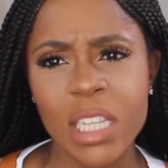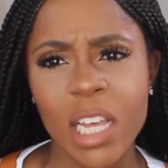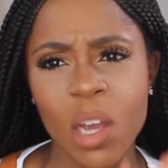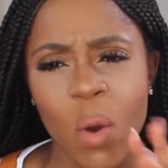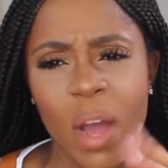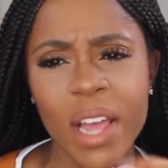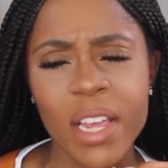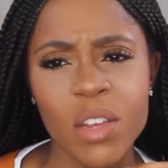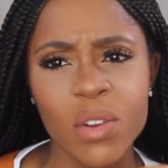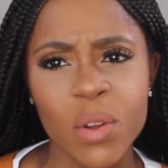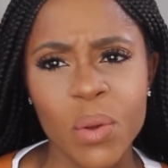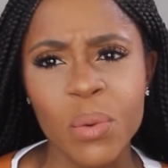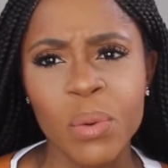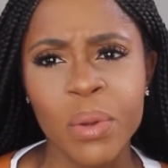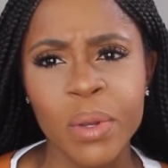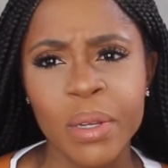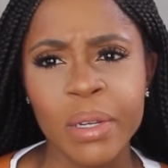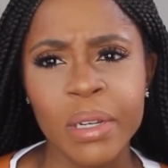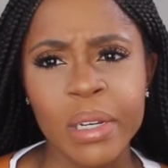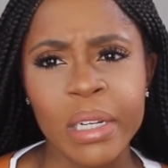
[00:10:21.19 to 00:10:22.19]
They're quite, you know,
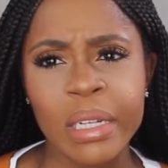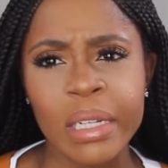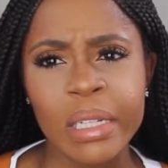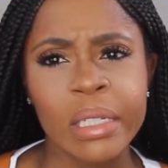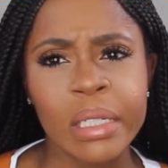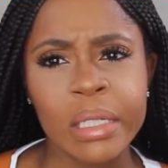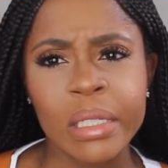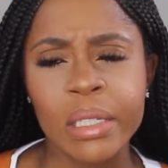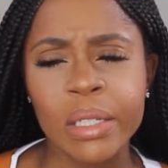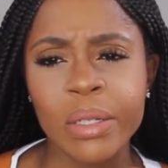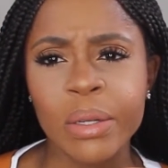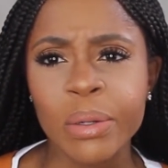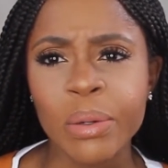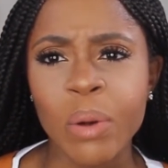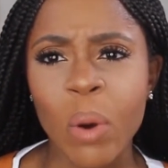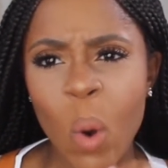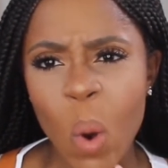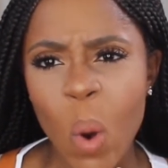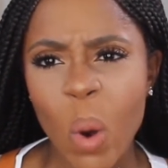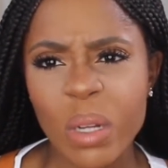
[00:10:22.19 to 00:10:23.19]
you know,
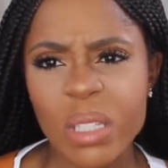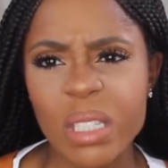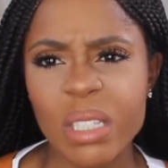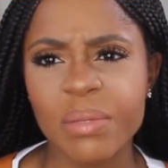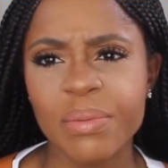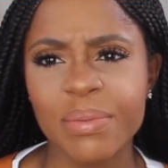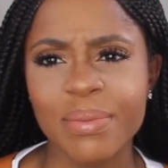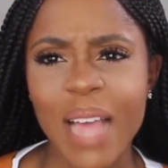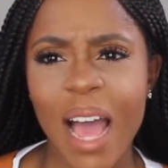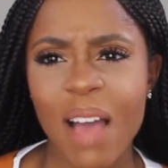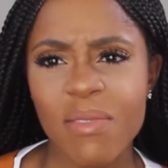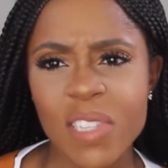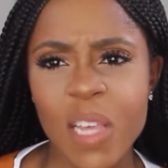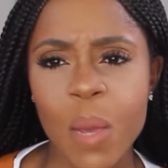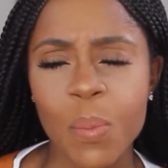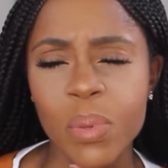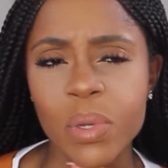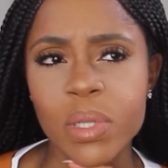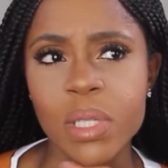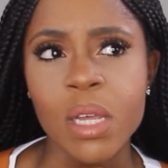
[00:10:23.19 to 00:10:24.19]
hot have
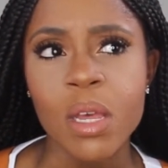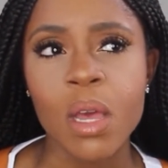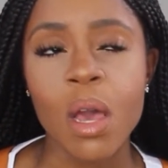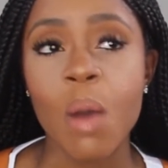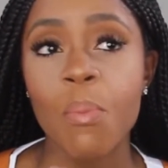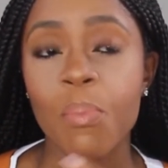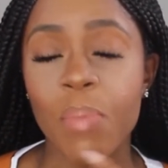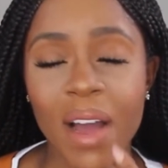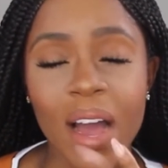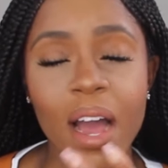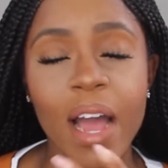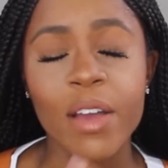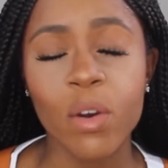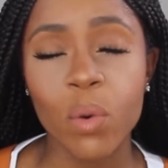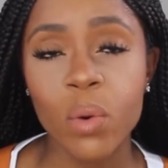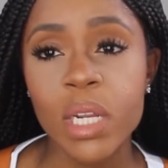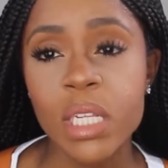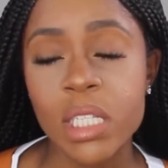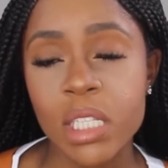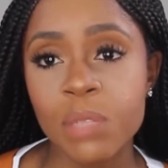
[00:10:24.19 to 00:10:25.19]
tempers but I
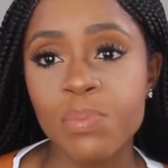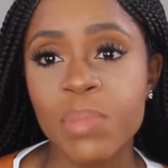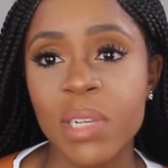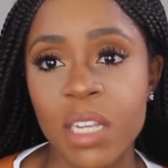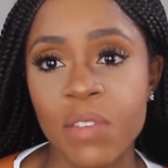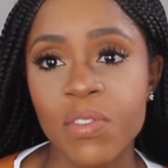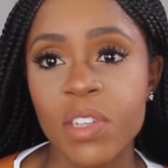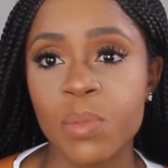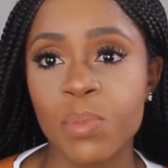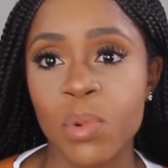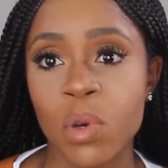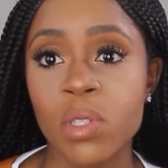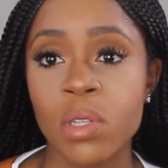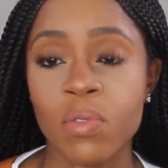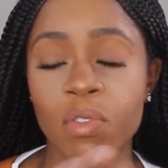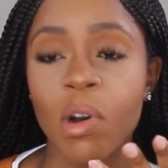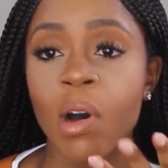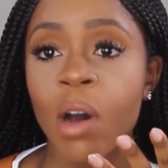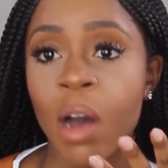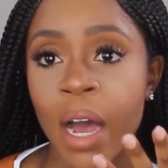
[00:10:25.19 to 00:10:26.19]
honestly believe it's because
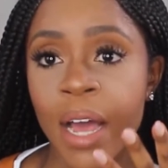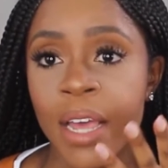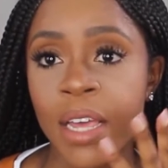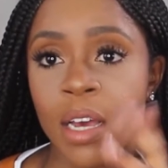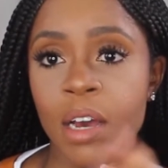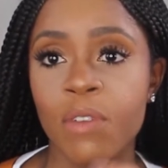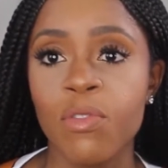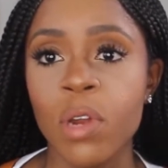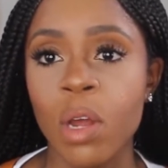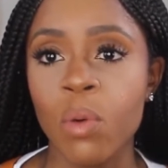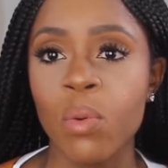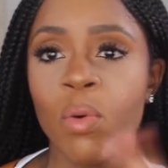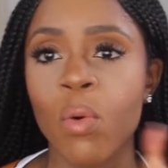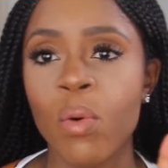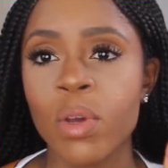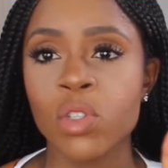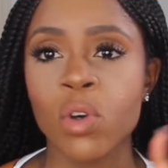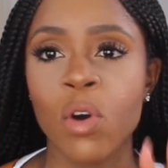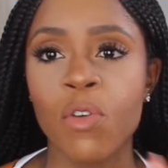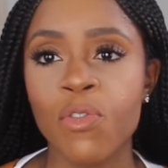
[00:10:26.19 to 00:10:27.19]
of our height I feel like we
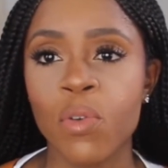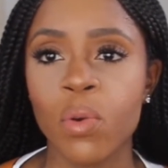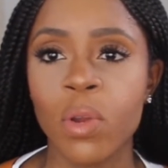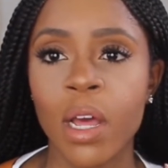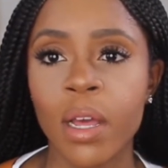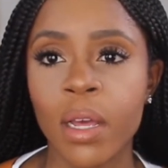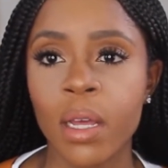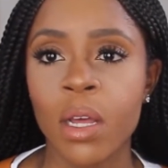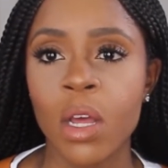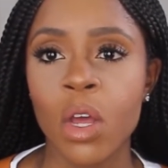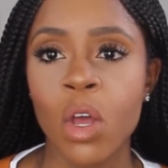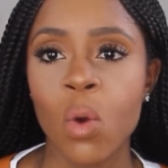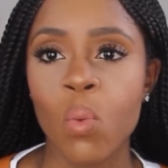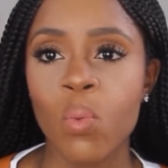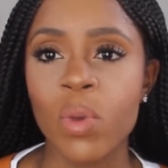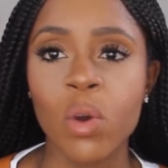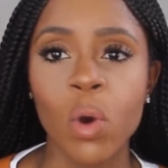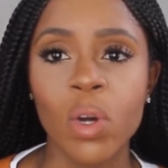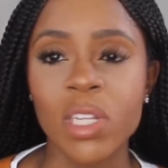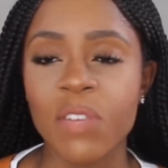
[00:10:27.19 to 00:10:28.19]
always got to feel like
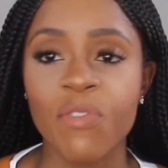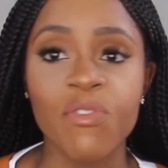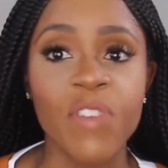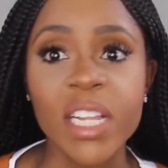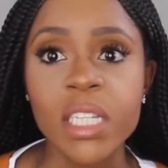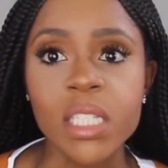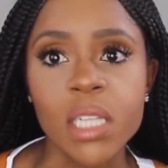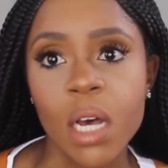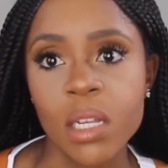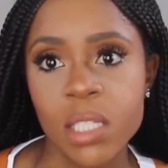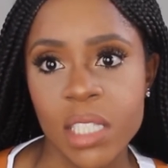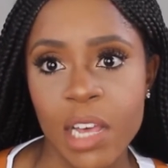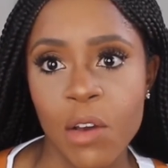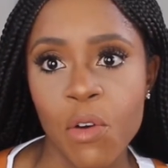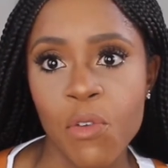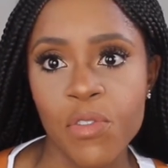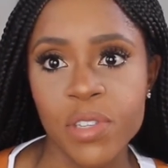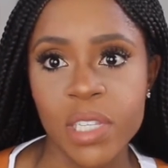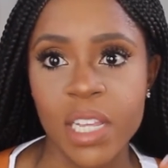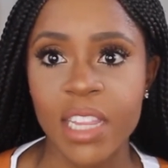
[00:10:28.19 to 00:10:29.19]
we got to defend
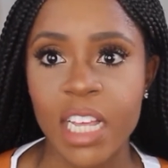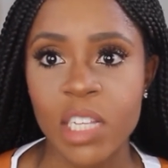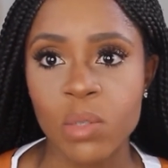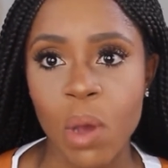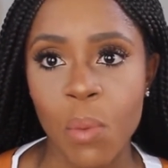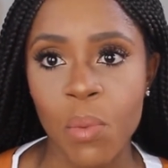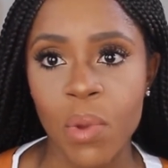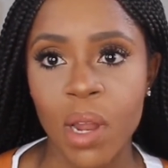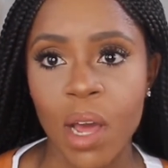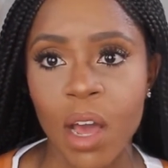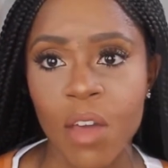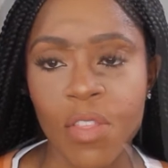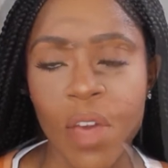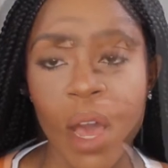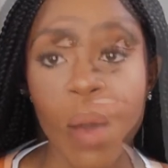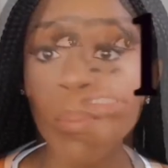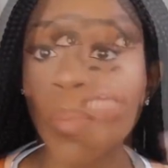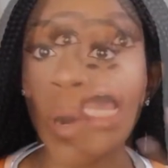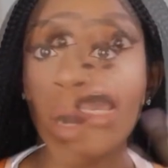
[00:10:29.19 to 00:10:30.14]
ourselves and that's why we're like that